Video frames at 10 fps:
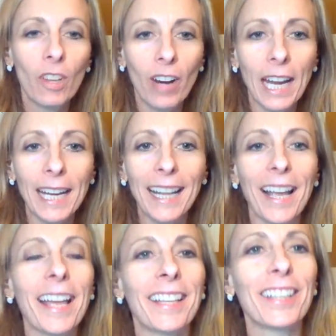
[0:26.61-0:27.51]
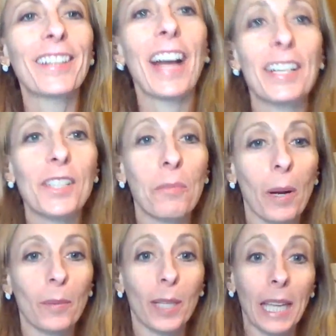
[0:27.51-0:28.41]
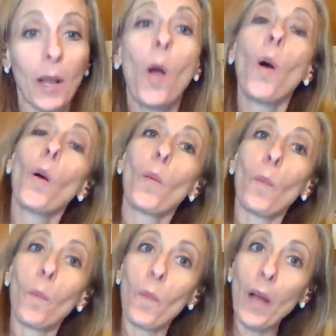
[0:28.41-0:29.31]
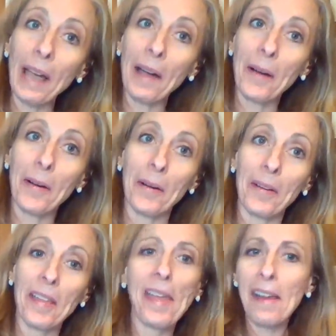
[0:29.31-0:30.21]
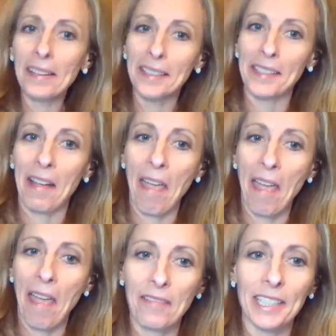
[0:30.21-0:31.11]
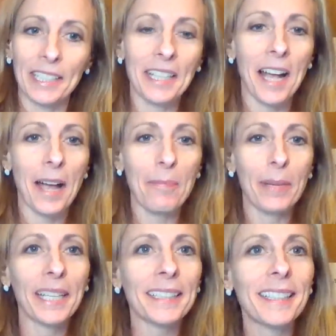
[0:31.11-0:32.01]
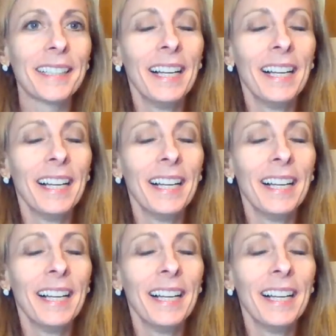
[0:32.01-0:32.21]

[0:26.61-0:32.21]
Right? you guys are probably like, "Wow, there's a heavy topic."